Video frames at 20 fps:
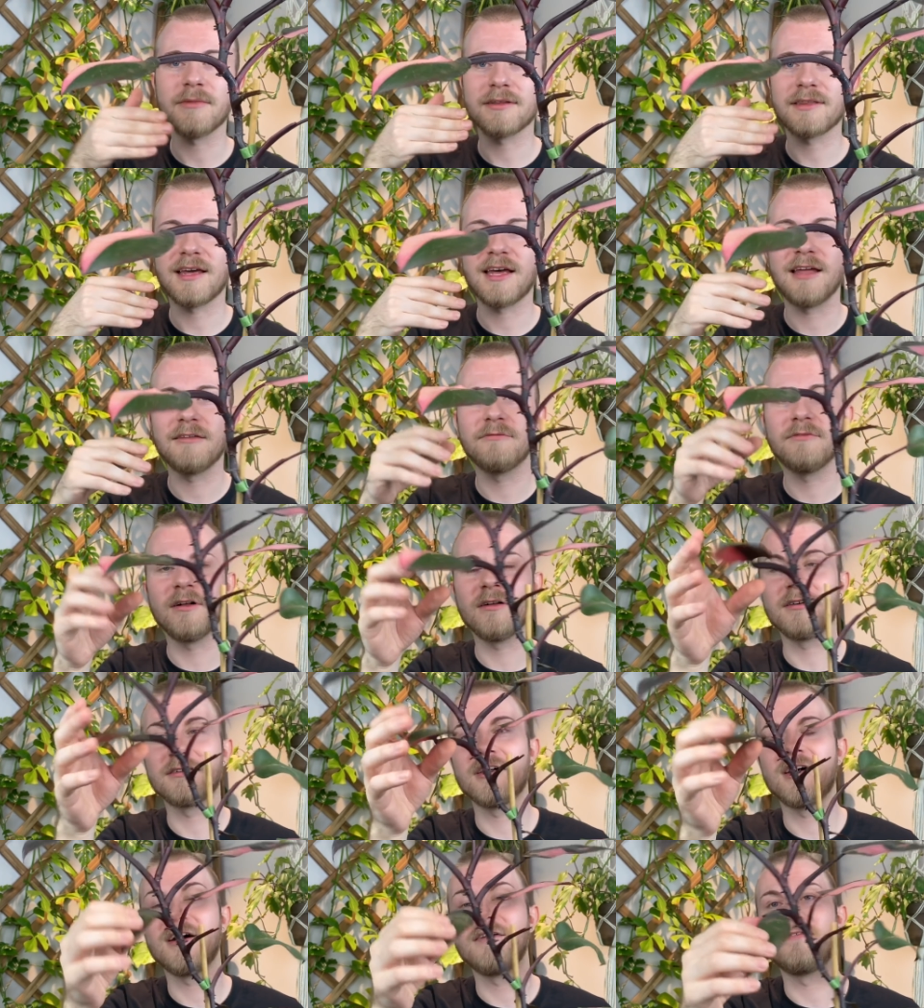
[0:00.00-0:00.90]
that had
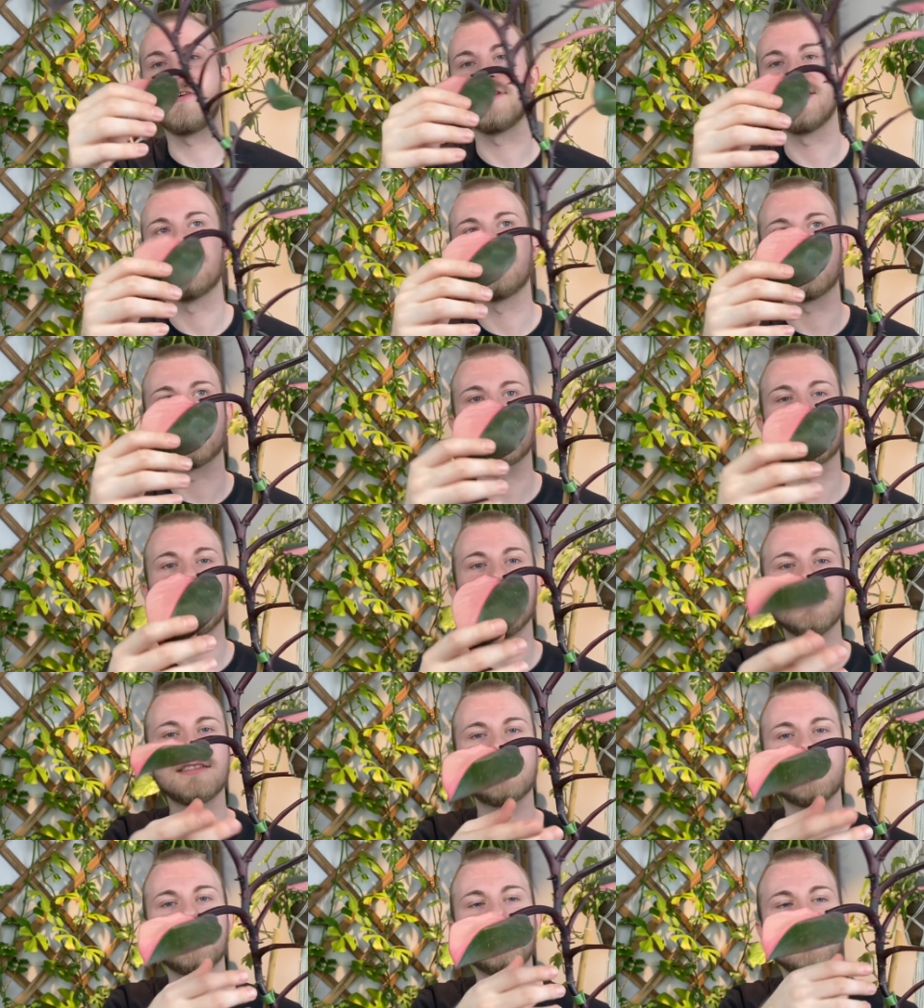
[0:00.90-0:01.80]
fallen off and then just
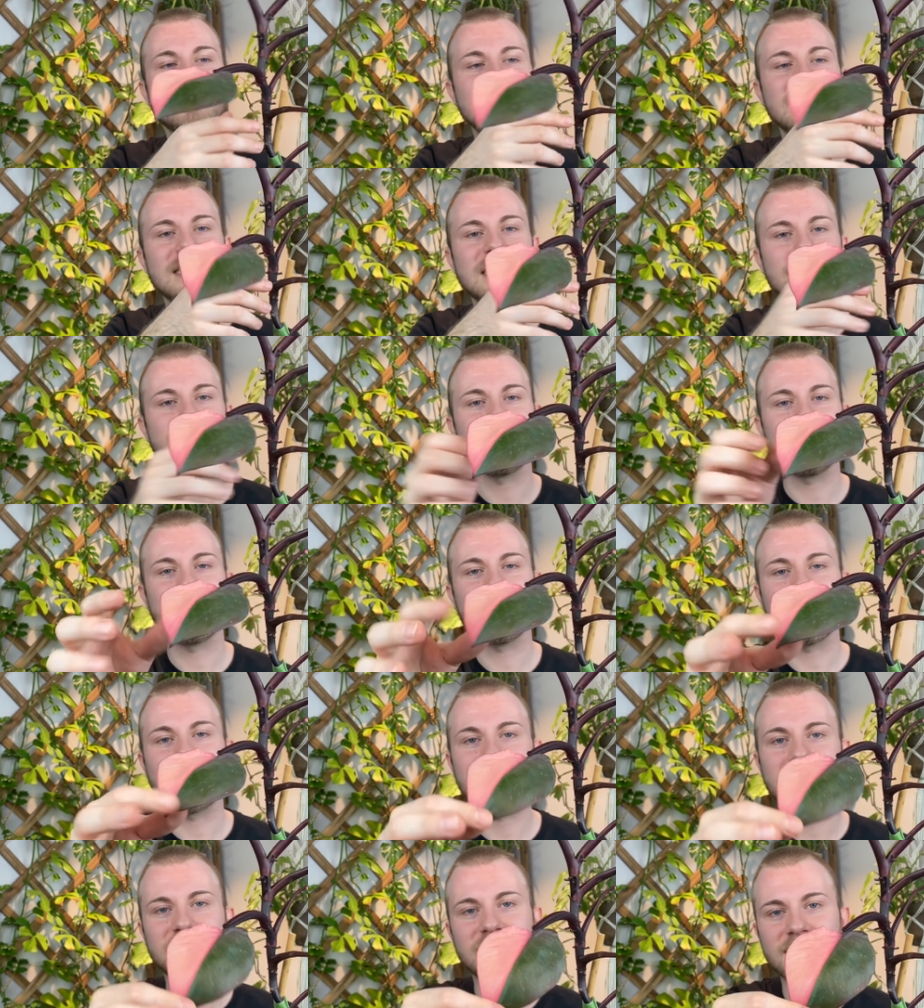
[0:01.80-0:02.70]
suddenly it's spitting
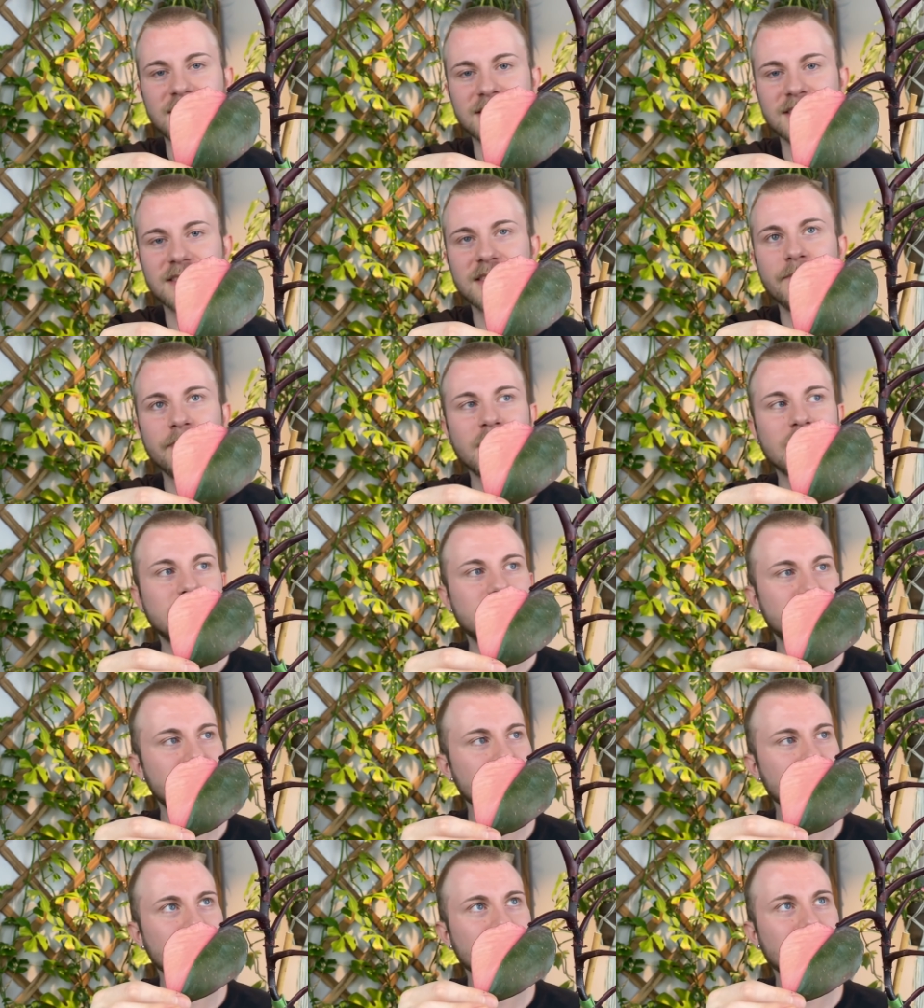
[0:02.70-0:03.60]
out these
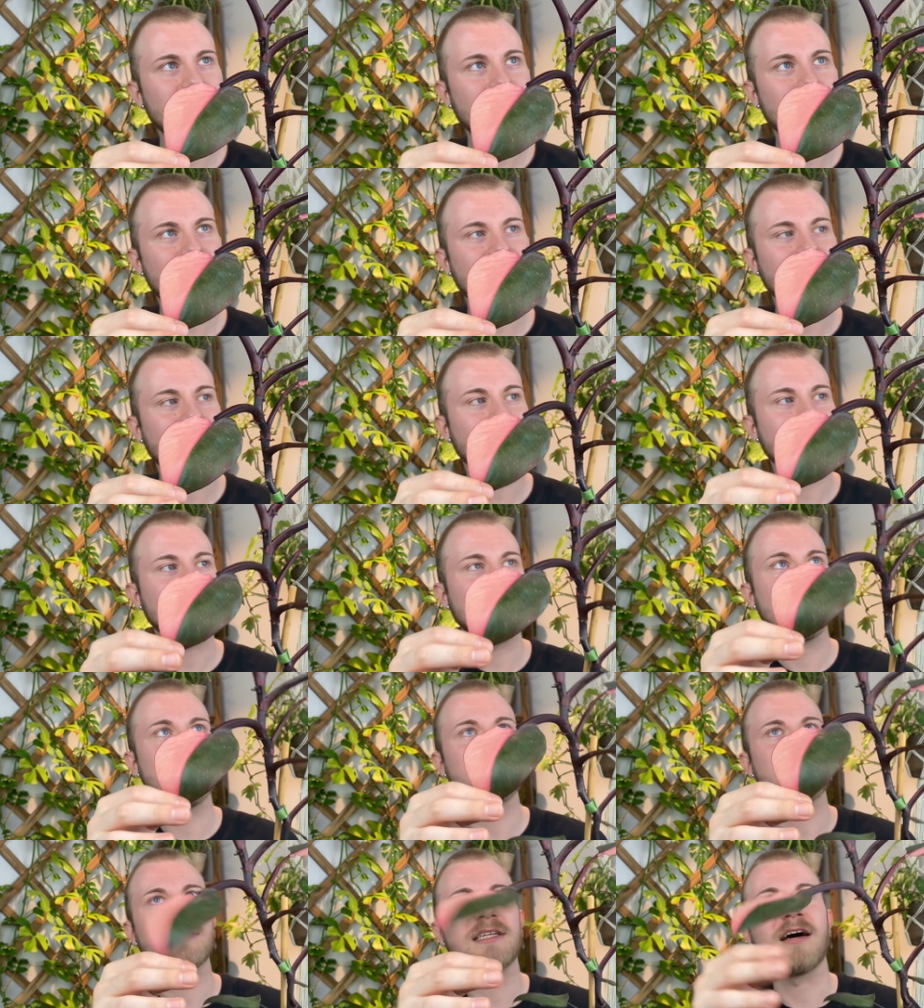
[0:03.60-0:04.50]
super bright pink
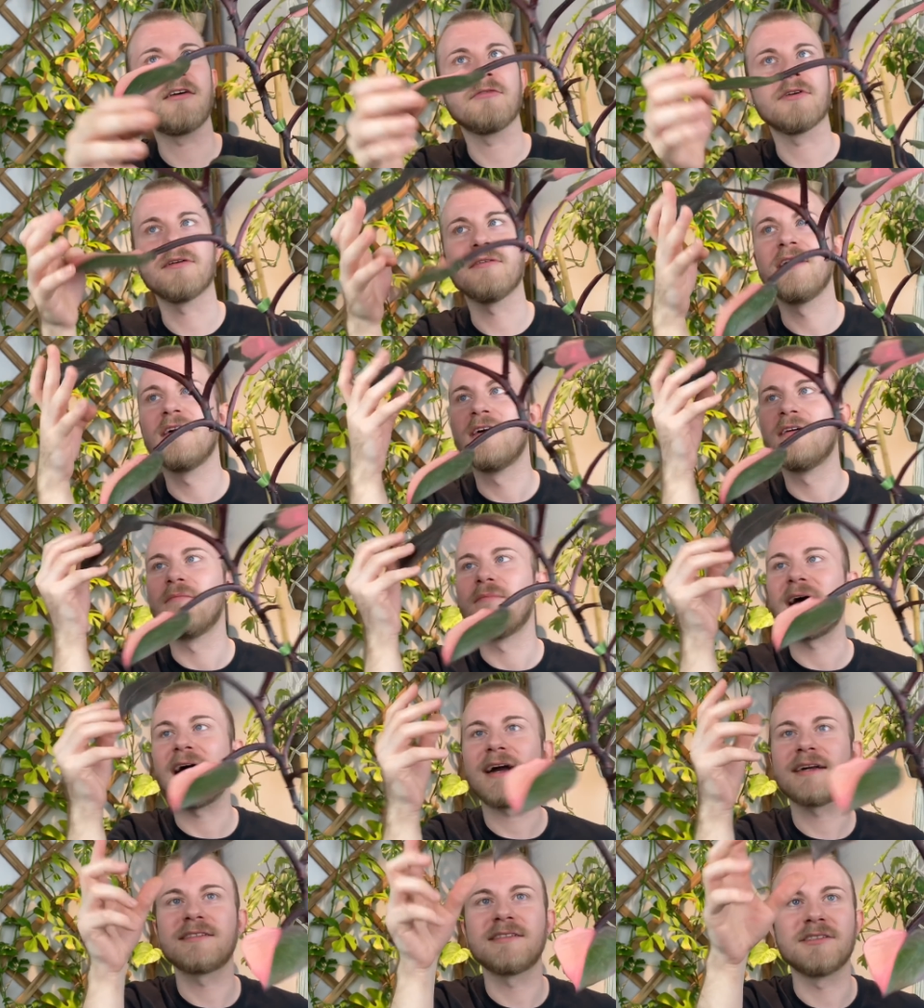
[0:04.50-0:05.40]
leaves and now we're
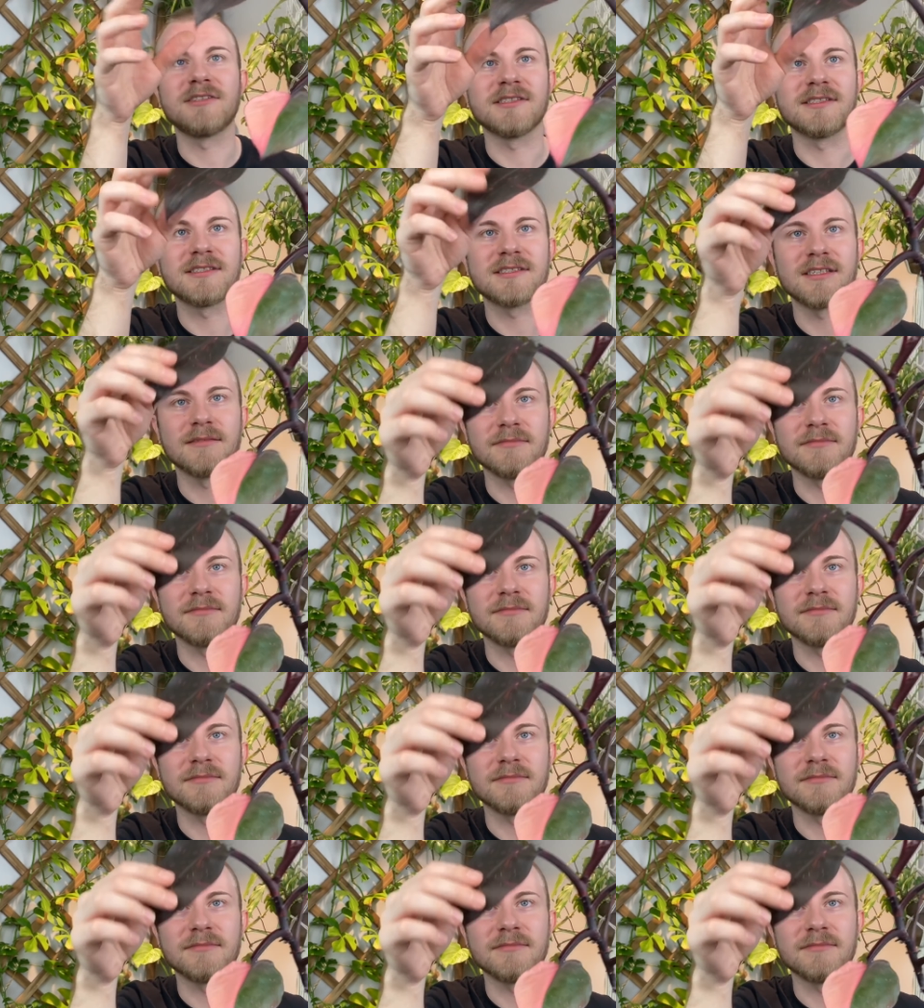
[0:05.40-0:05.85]
back to just some